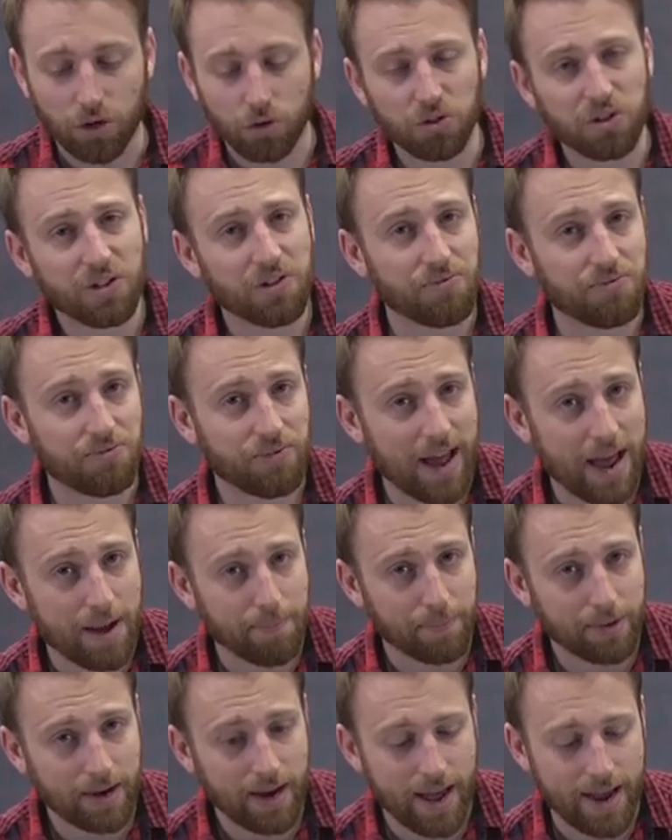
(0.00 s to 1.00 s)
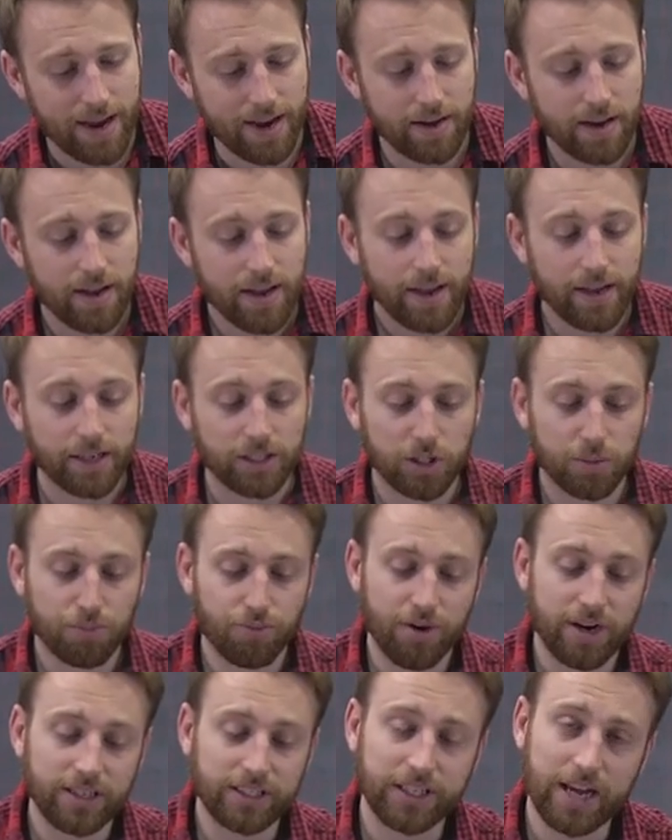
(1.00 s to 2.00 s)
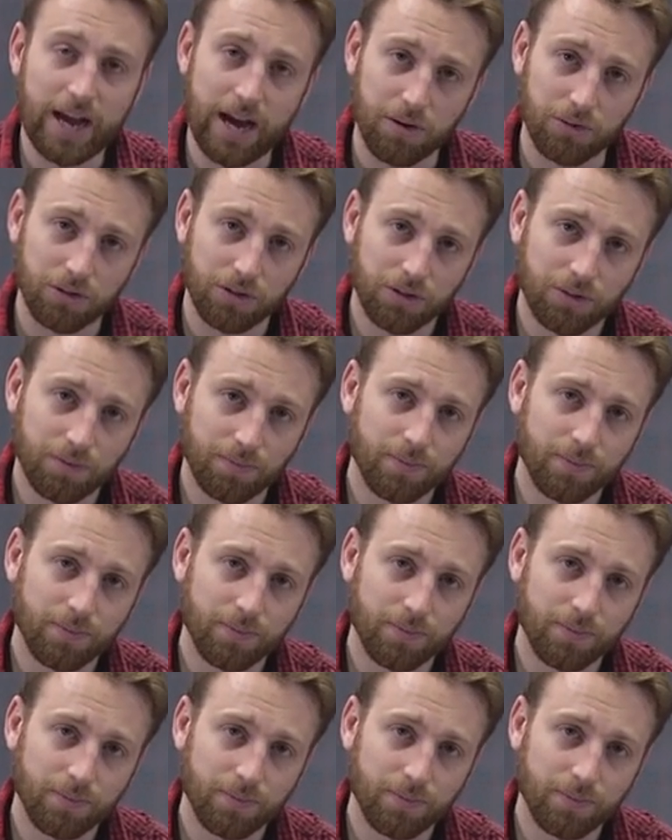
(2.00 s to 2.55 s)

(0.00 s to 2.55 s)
and onto the flat plain, it spreads out.